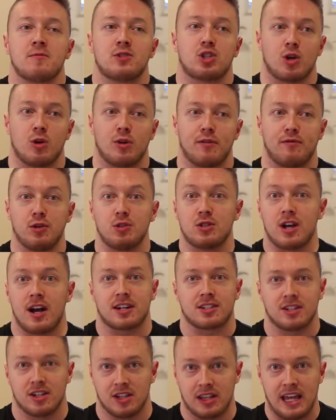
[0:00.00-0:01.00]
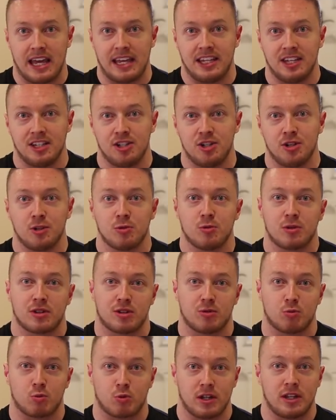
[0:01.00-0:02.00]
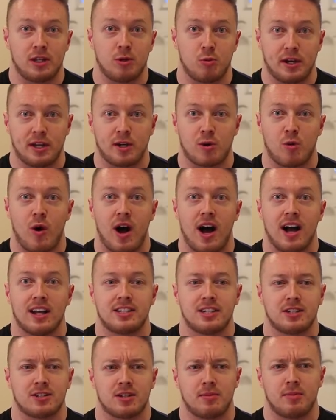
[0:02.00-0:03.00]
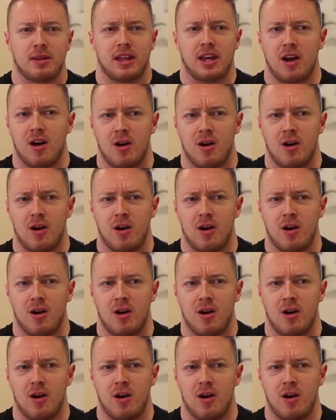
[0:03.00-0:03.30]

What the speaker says: So if you talk to a lanky dude with really weak quads, he's gonna be like,